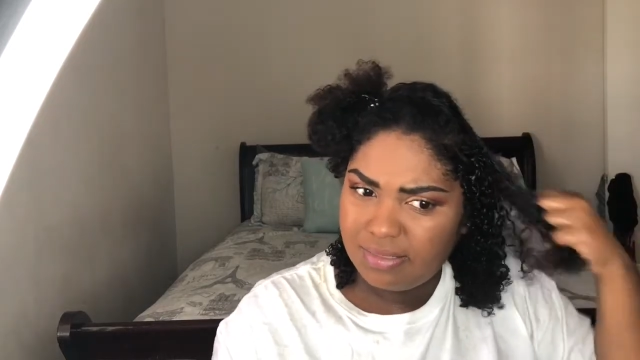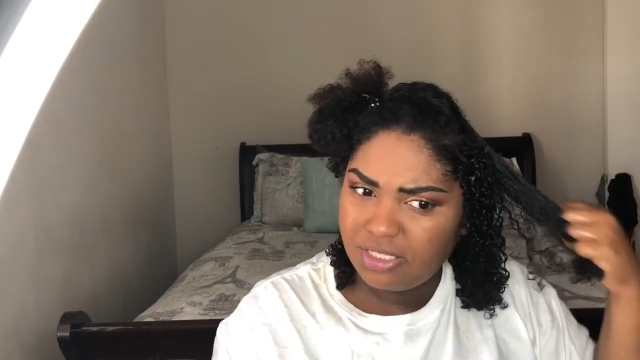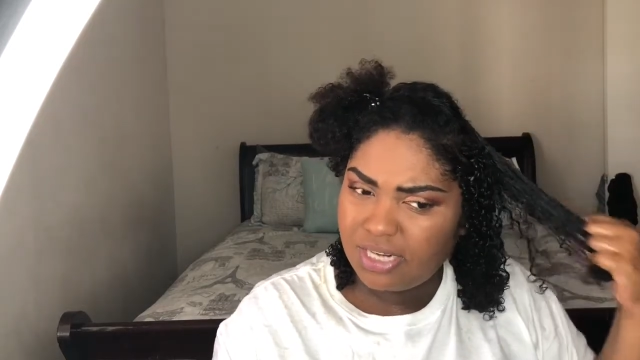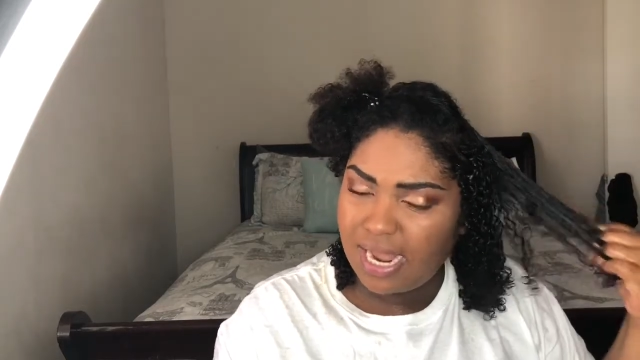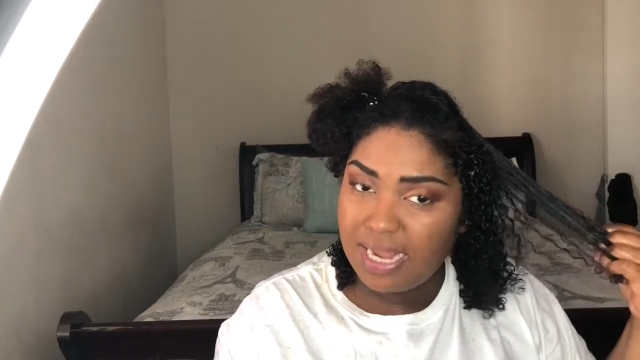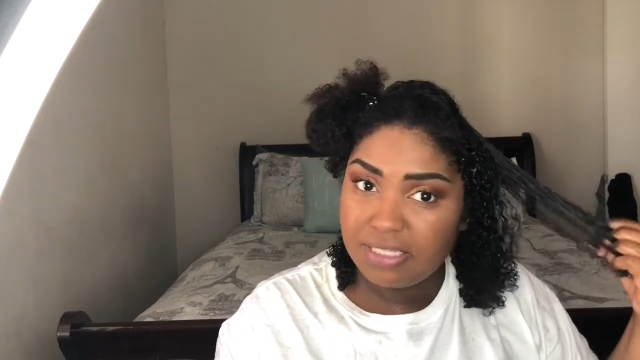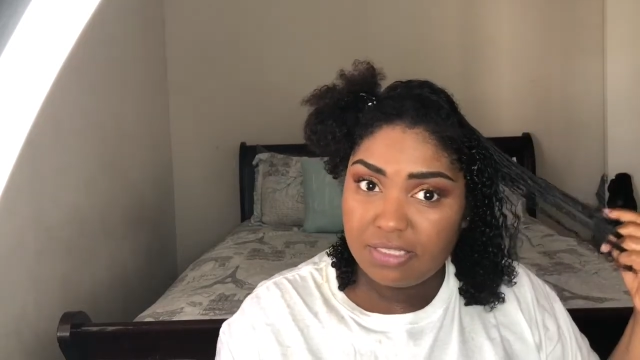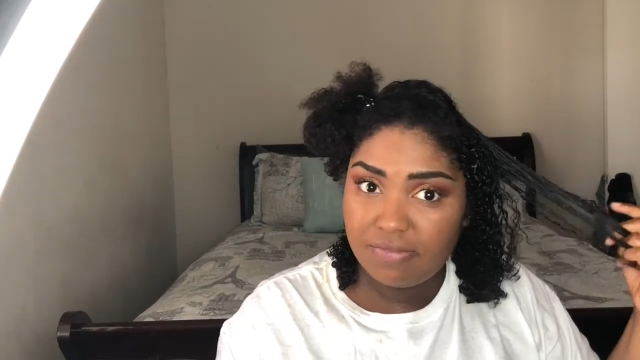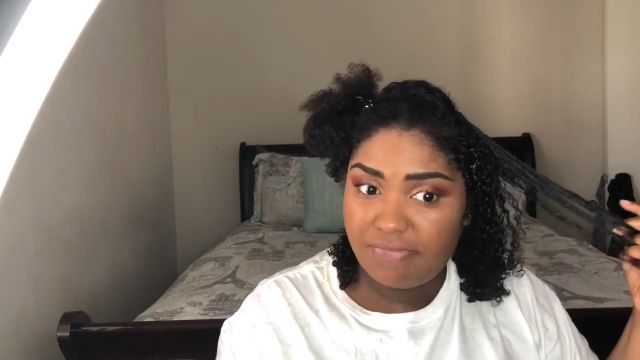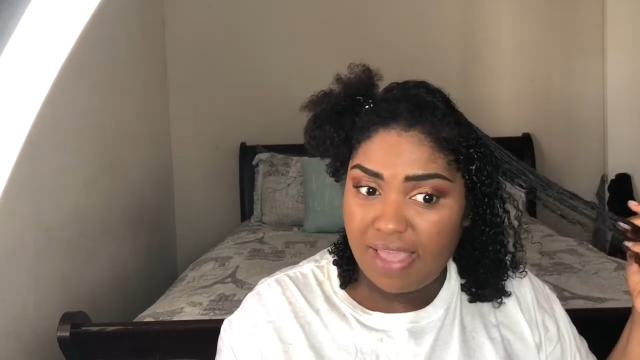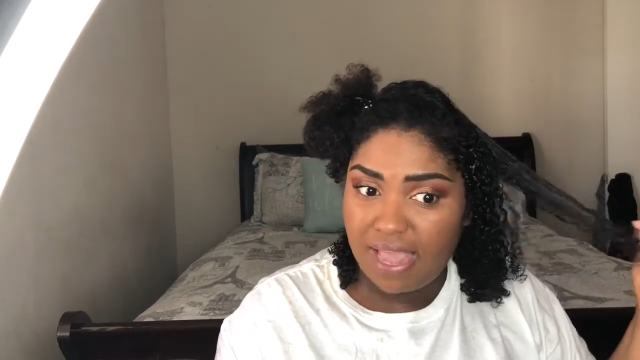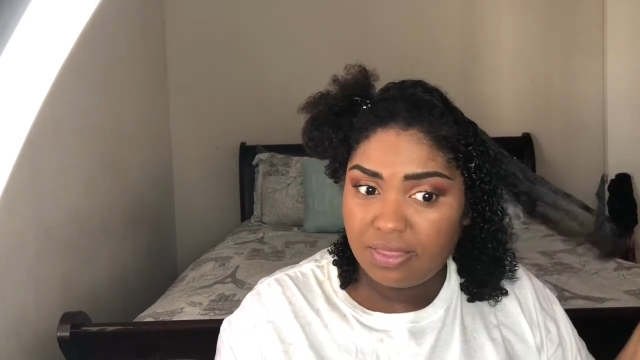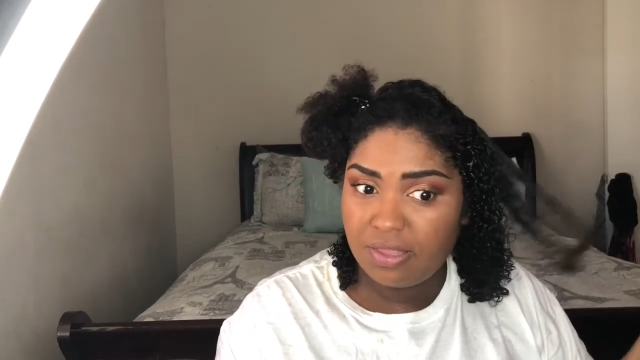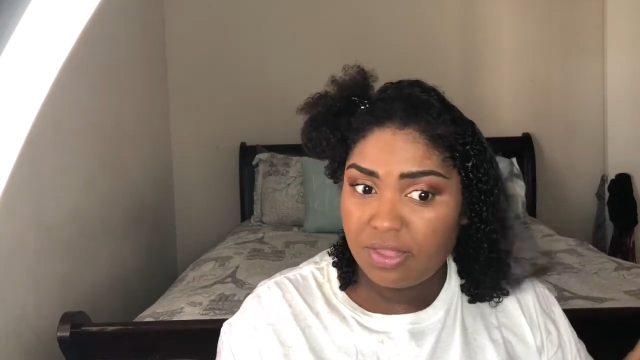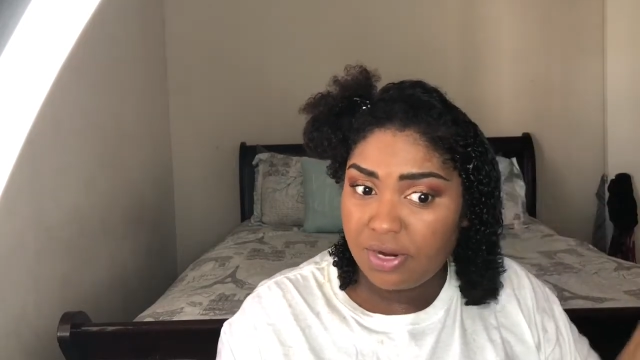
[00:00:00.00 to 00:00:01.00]
change the
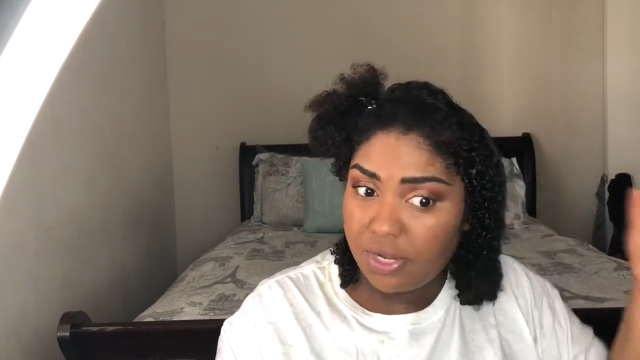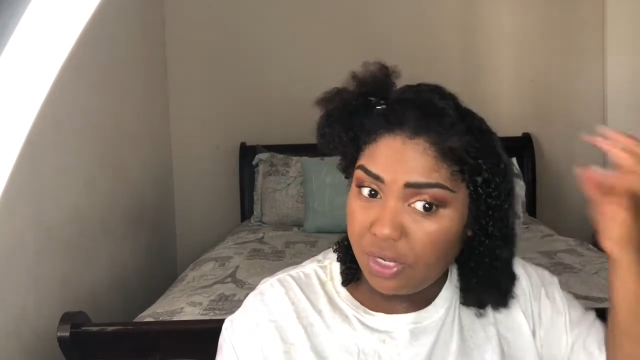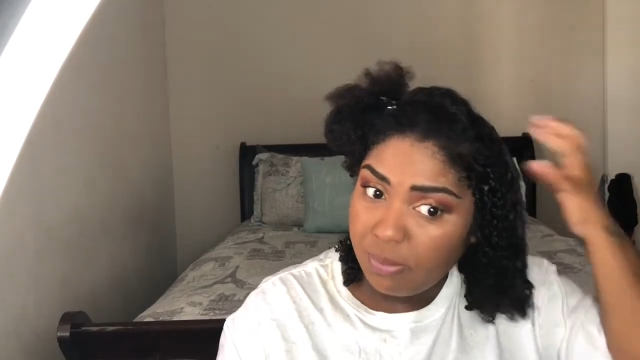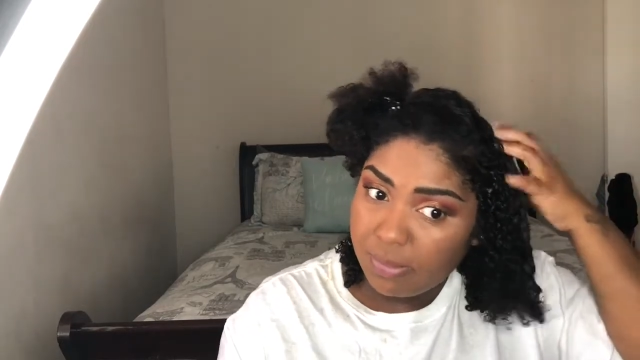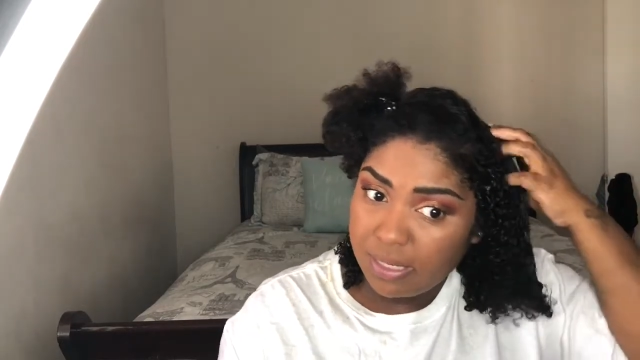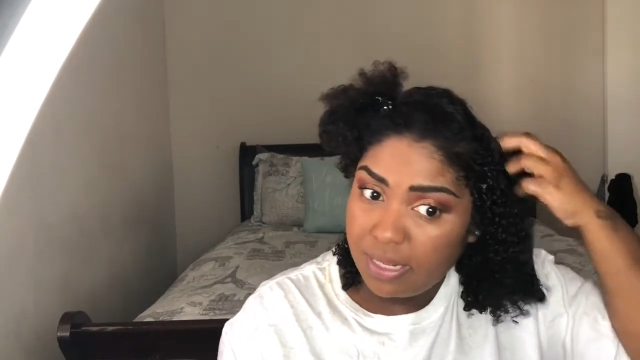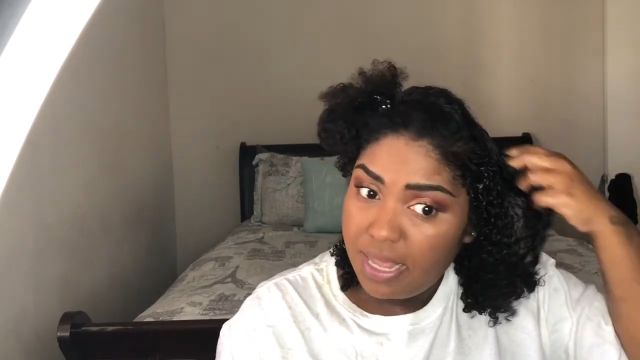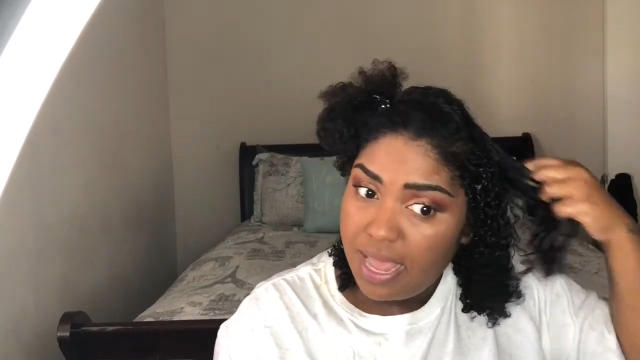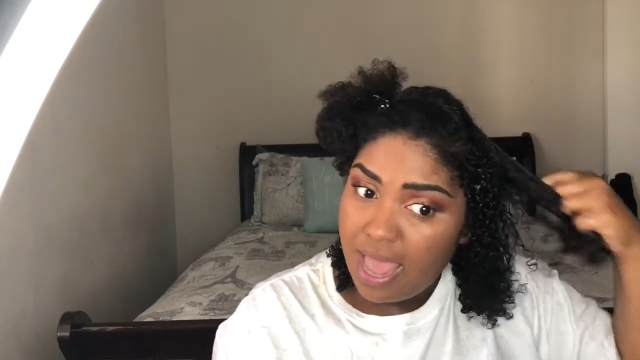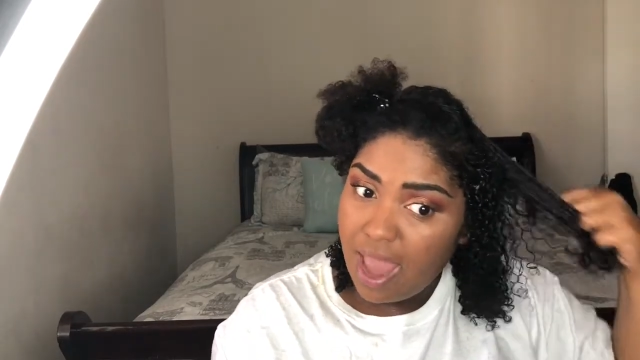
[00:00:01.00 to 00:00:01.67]
fact that they're human.